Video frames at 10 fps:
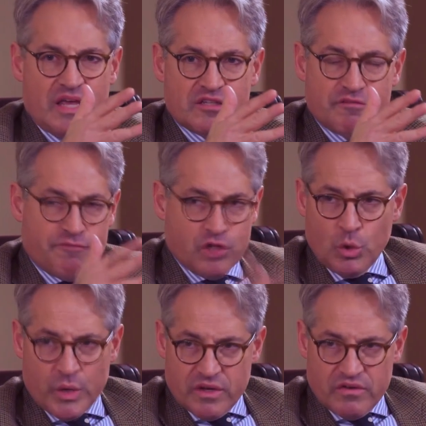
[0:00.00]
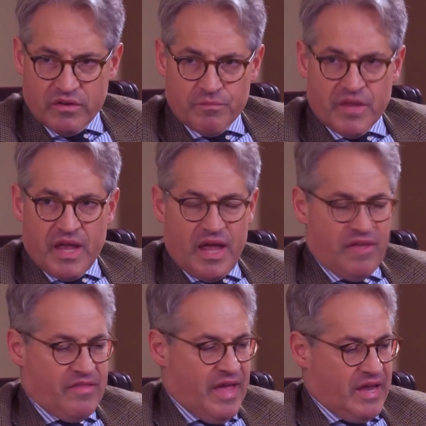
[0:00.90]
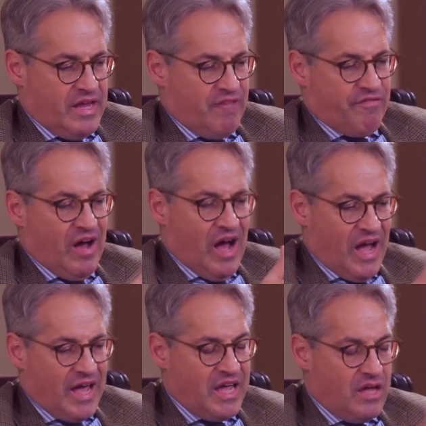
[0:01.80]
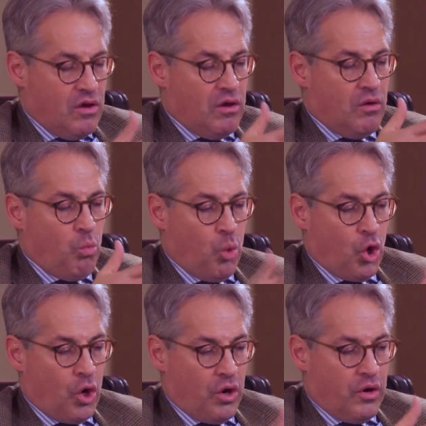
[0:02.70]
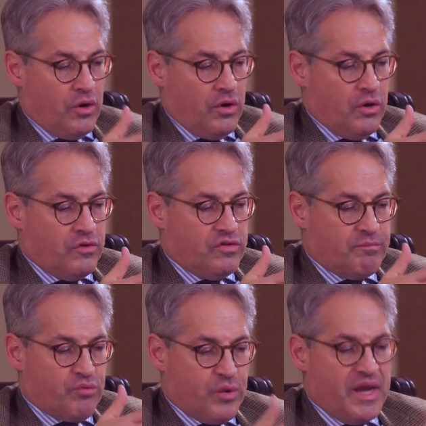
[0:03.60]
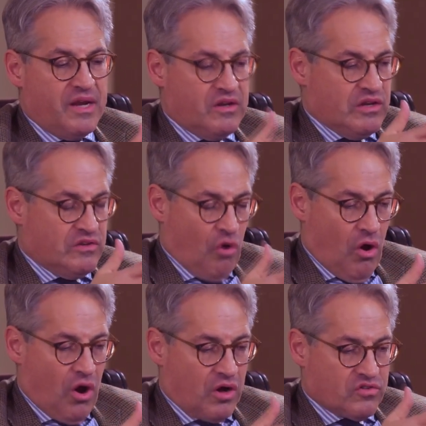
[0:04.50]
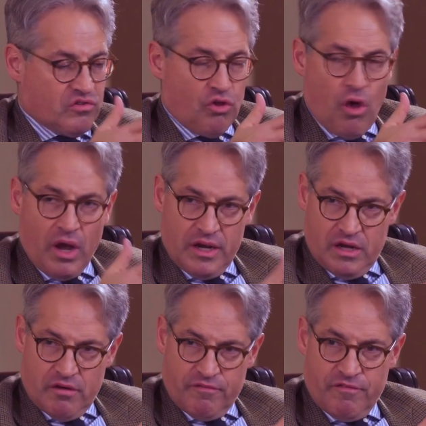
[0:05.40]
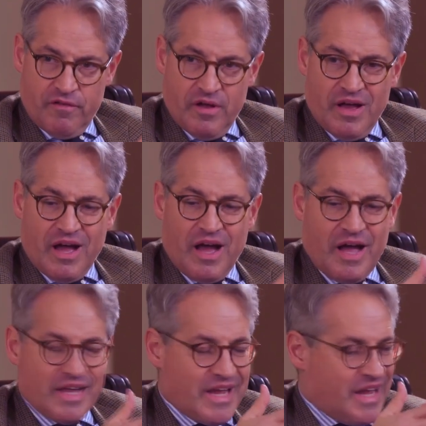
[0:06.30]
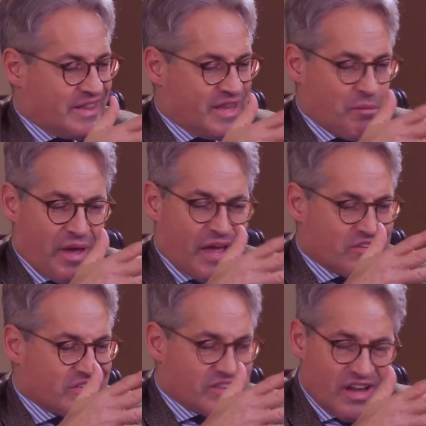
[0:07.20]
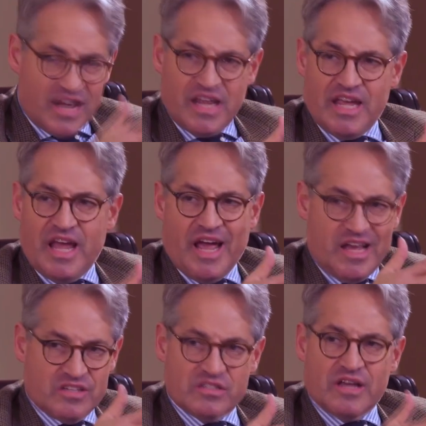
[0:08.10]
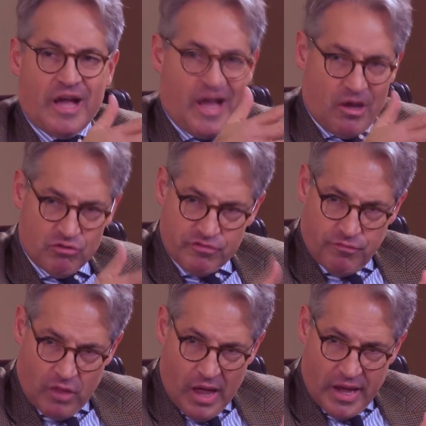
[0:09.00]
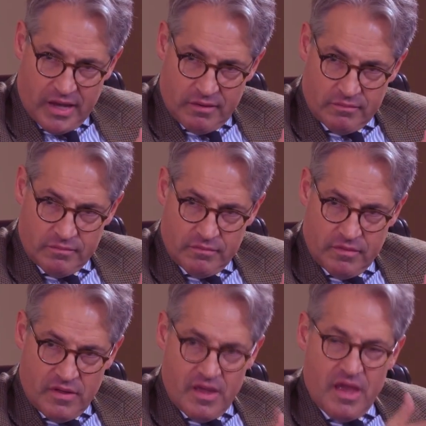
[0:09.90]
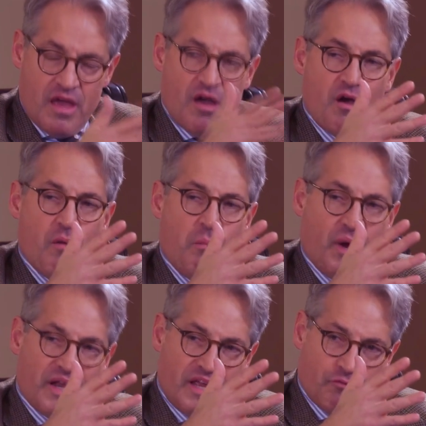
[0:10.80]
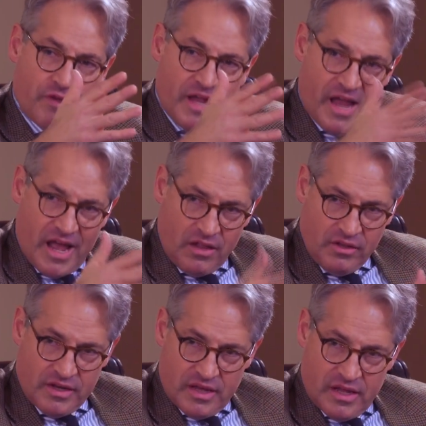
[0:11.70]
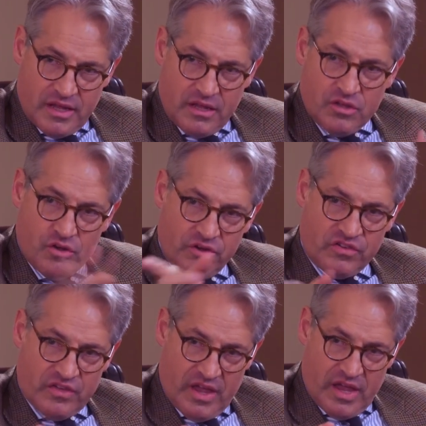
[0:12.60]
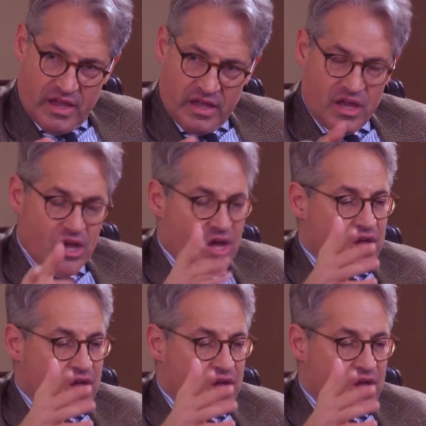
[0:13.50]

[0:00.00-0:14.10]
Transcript: is fluid, and that if I were to breed dogs long enough, I could get them as tiny as a housefly. But in reality, you're saying,